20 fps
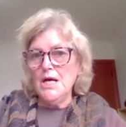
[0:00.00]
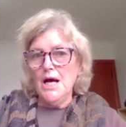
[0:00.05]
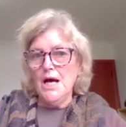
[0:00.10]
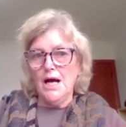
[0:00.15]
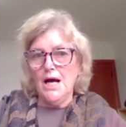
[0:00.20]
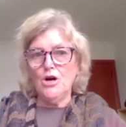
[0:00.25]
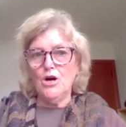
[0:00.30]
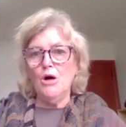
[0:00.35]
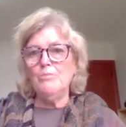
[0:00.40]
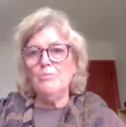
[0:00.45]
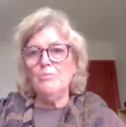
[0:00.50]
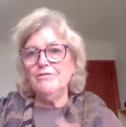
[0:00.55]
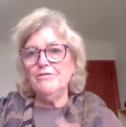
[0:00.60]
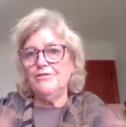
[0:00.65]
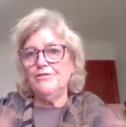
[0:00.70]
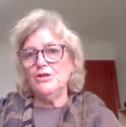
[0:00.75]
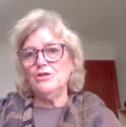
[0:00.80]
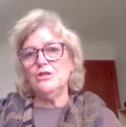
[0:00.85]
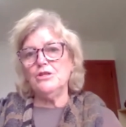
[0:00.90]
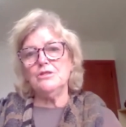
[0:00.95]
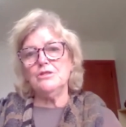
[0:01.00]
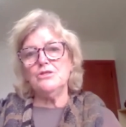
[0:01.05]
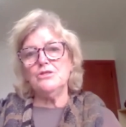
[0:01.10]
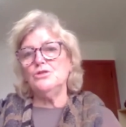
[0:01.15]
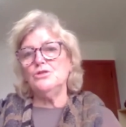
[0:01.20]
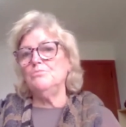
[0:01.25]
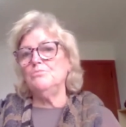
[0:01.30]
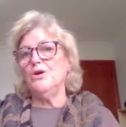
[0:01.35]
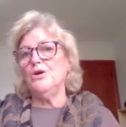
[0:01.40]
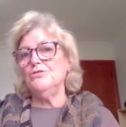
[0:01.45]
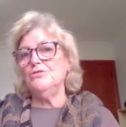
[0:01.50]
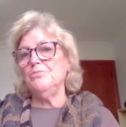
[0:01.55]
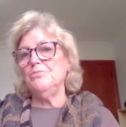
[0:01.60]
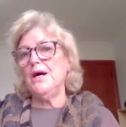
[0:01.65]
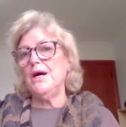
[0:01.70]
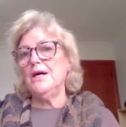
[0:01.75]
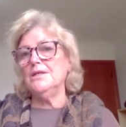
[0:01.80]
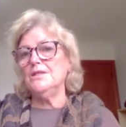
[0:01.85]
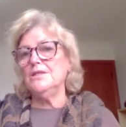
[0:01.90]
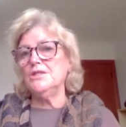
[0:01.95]
A common focus to both
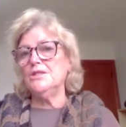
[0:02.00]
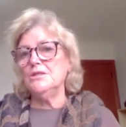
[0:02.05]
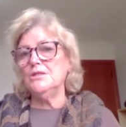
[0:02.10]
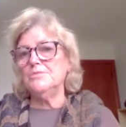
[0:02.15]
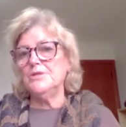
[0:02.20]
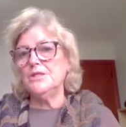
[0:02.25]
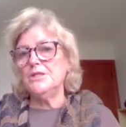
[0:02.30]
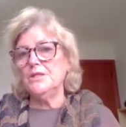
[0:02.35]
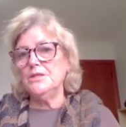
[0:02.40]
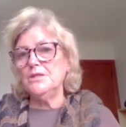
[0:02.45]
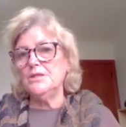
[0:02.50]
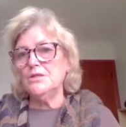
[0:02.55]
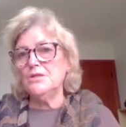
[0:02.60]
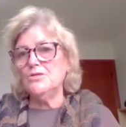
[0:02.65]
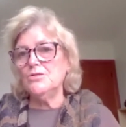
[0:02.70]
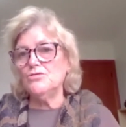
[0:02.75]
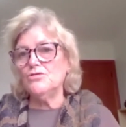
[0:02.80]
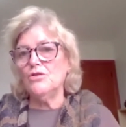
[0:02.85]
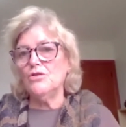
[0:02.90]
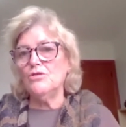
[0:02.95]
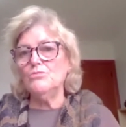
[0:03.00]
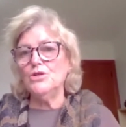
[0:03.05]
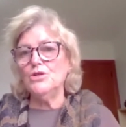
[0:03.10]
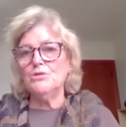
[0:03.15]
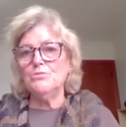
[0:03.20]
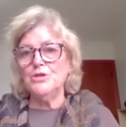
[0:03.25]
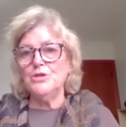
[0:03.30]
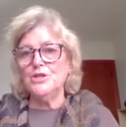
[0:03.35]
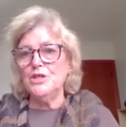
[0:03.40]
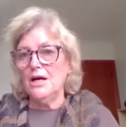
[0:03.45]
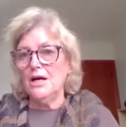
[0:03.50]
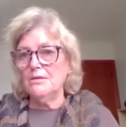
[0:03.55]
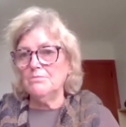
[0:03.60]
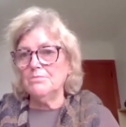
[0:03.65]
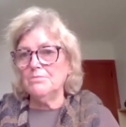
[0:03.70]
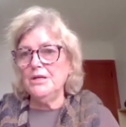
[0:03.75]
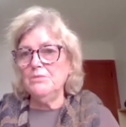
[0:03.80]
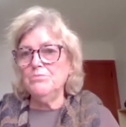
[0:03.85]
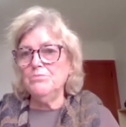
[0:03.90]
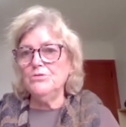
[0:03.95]
partnerships is the strong work with young
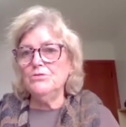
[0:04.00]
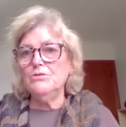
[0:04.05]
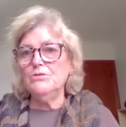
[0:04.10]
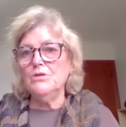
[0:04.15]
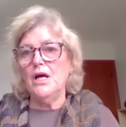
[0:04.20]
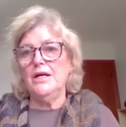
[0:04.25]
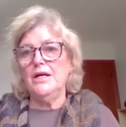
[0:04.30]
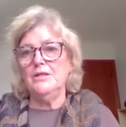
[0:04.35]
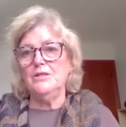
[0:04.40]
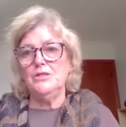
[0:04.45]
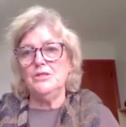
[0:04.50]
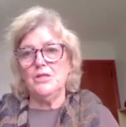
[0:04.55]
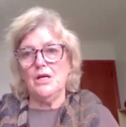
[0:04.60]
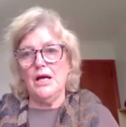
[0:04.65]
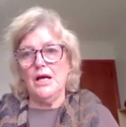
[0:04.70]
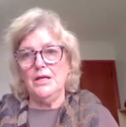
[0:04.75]
people and